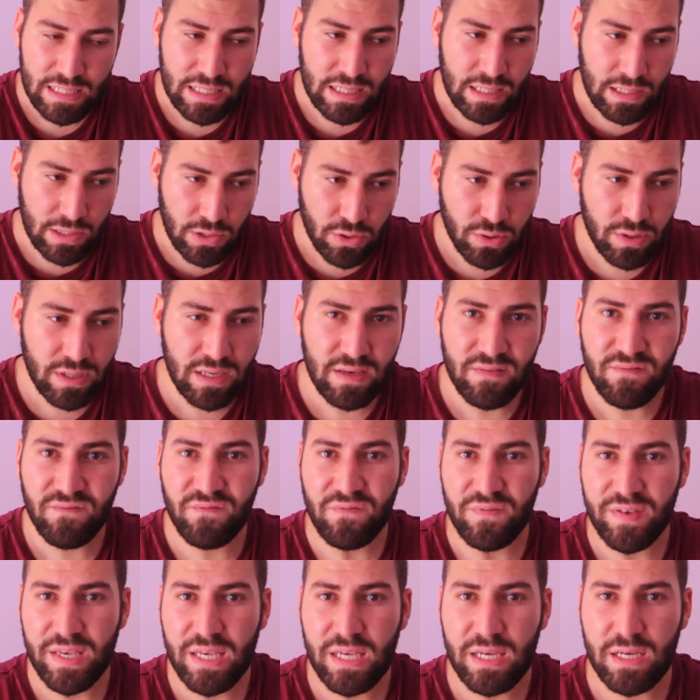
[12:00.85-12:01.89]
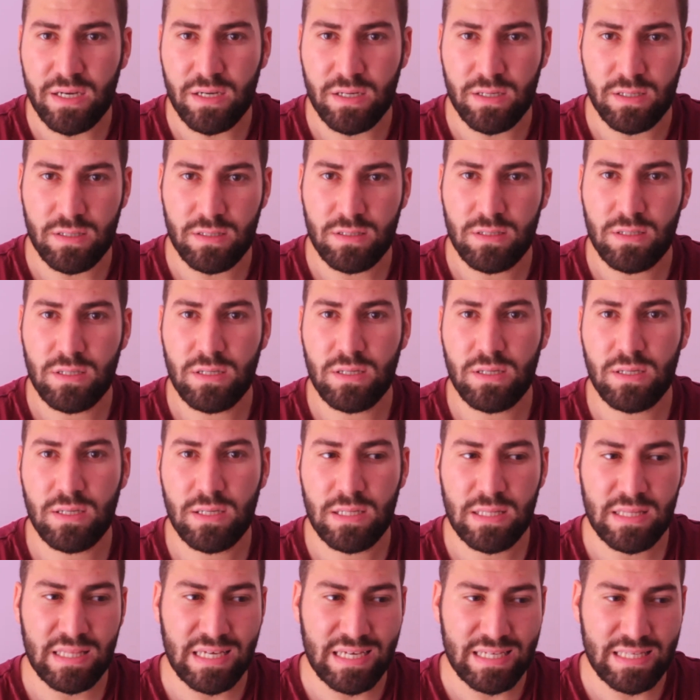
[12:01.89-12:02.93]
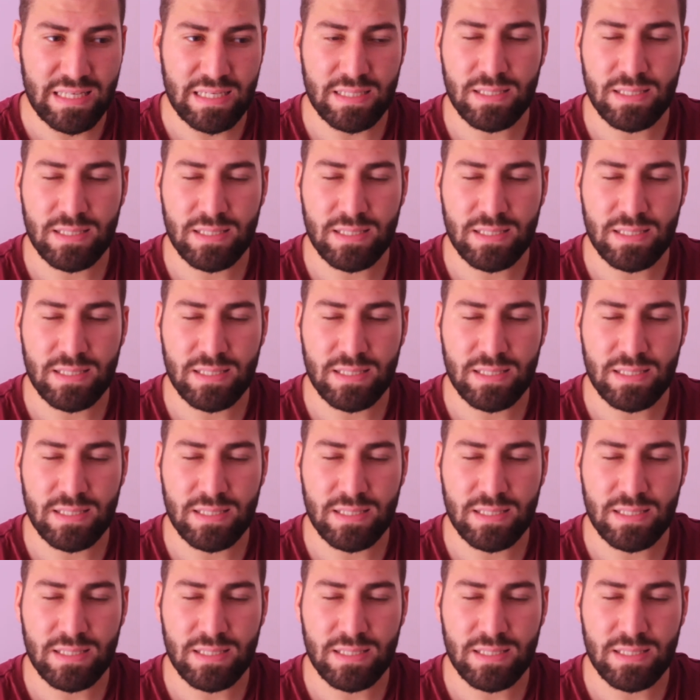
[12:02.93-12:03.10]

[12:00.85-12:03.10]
a look and feel that